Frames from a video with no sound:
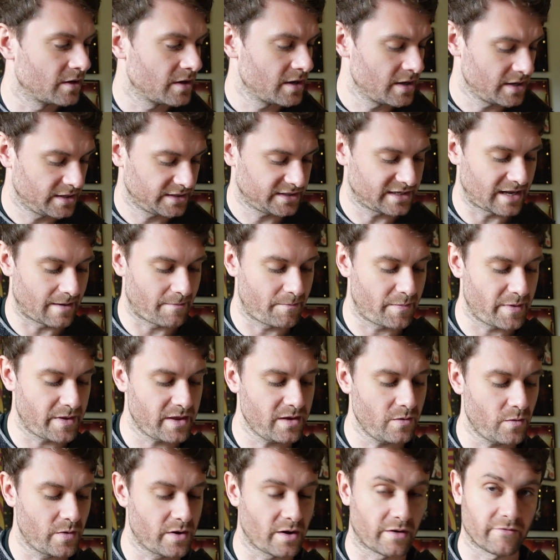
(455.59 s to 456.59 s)
So that
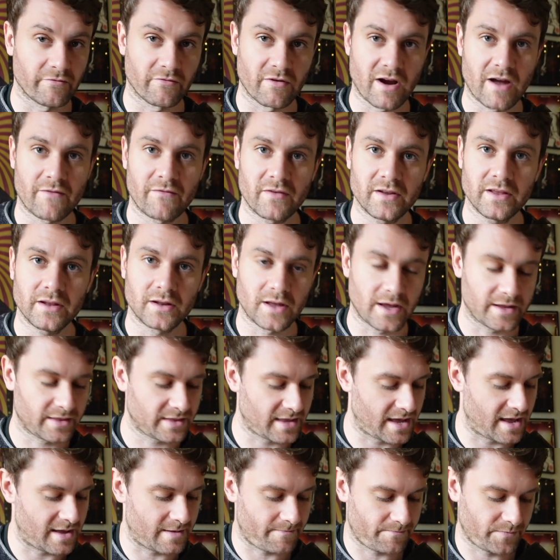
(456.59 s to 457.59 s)
B, we unravel it like
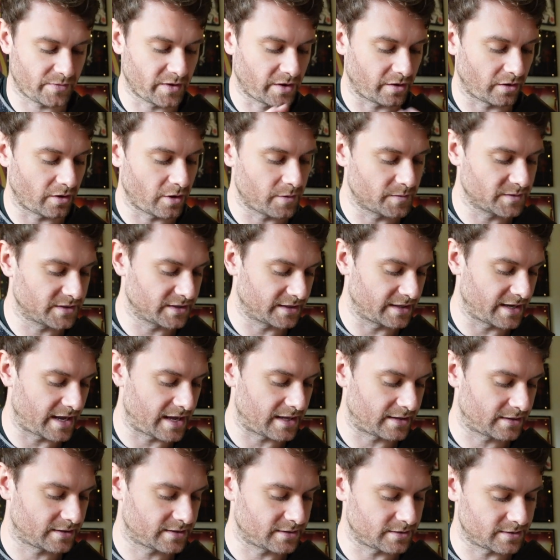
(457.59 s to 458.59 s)
that, go over to
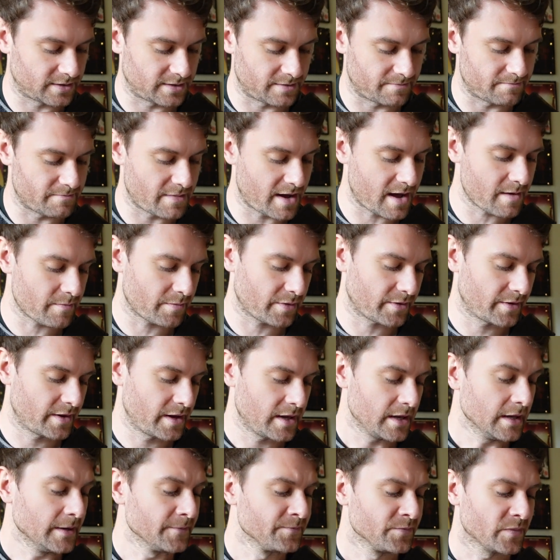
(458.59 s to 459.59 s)
the map,
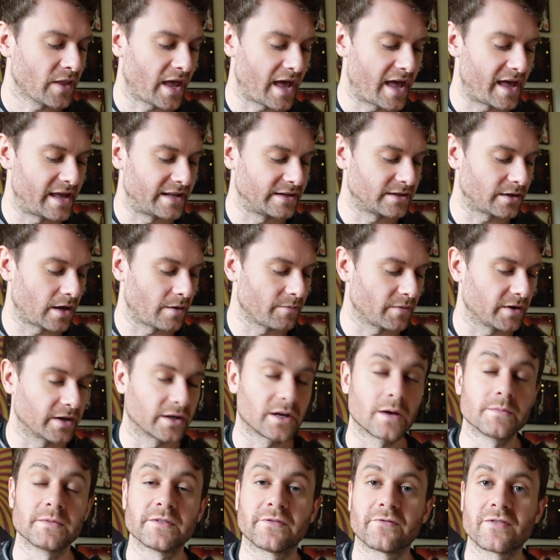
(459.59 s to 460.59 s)
and I'm going to
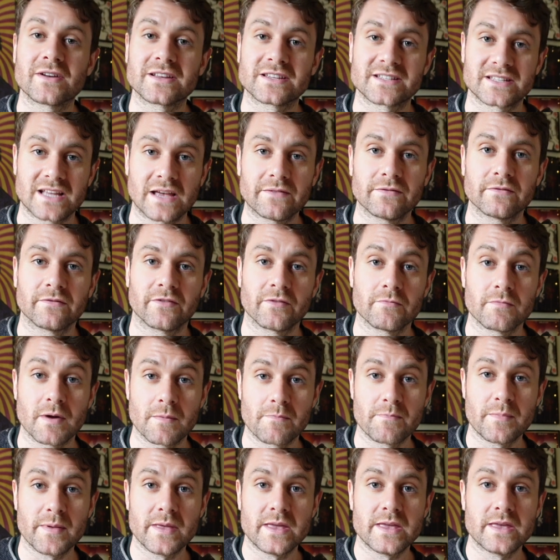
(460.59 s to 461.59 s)
come to fret 7 for my
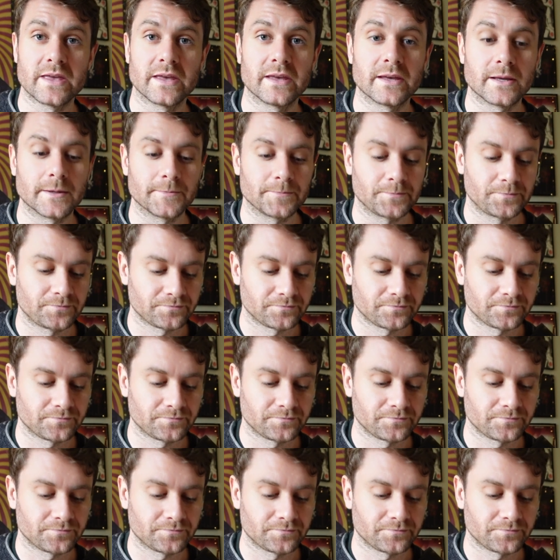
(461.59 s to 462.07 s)
B here.